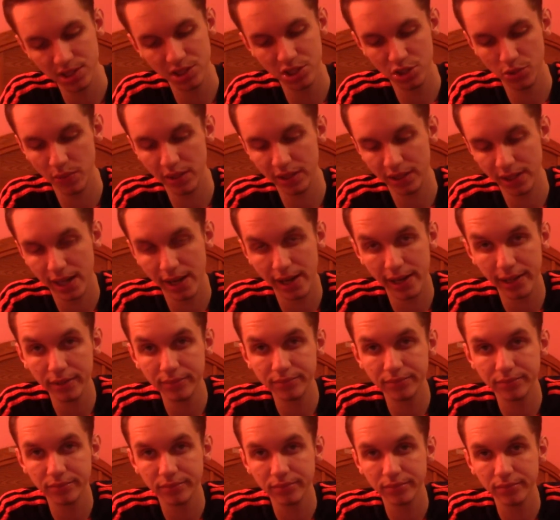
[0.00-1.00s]
doing that
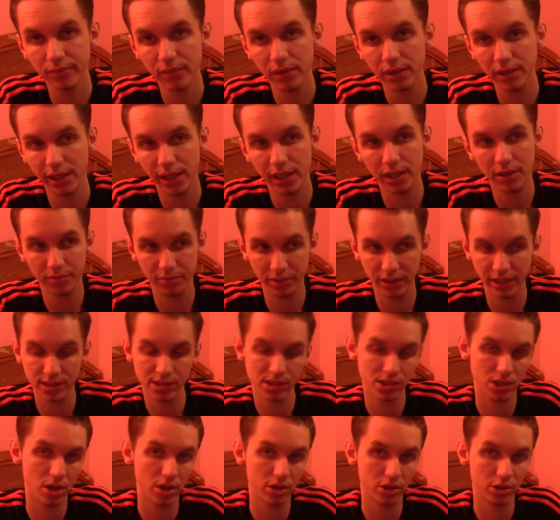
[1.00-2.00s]
than playing
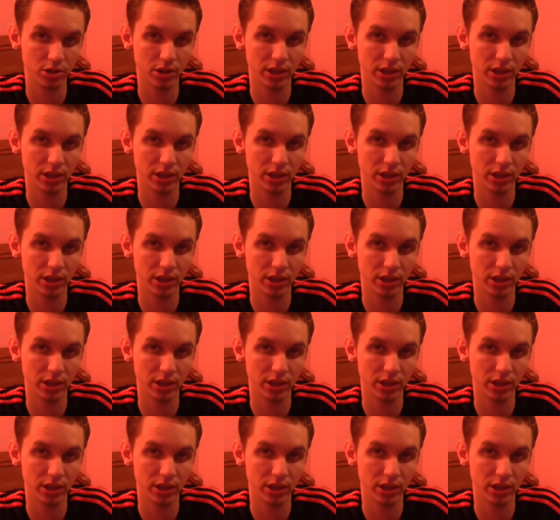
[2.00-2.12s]
soccer.